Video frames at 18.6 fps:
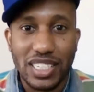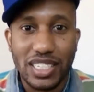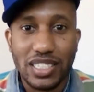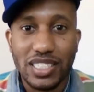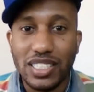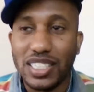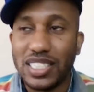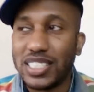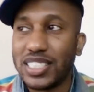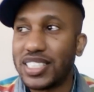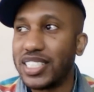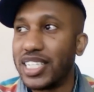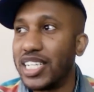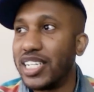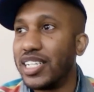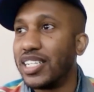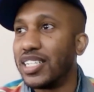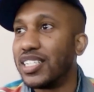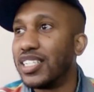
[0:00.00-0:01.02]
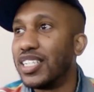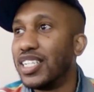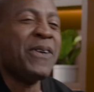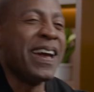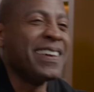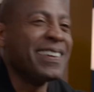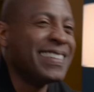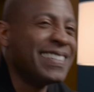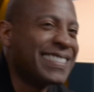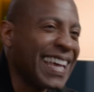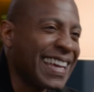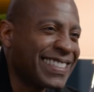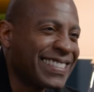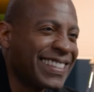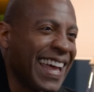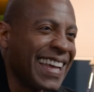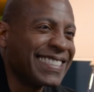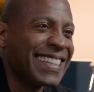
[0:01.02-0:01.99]
You understand? Wait, I,
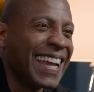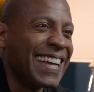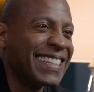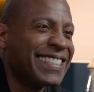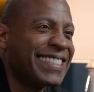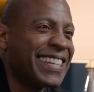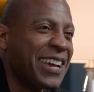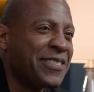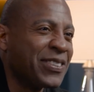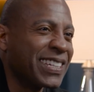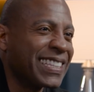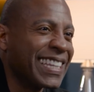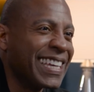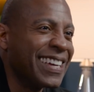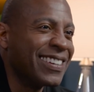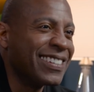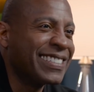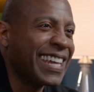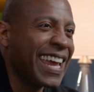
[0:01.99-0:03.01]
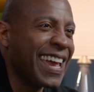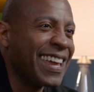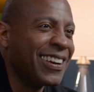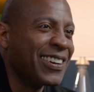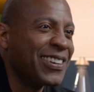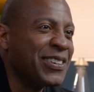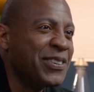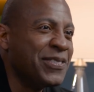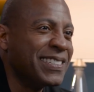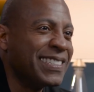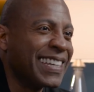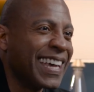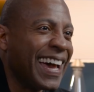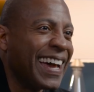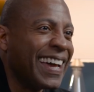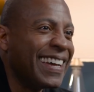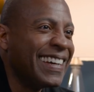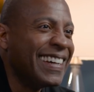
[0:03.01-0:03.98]
that's that's not Cedric the Entertainer. Who was
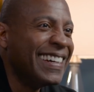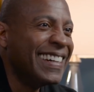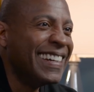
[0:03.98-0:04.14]
that?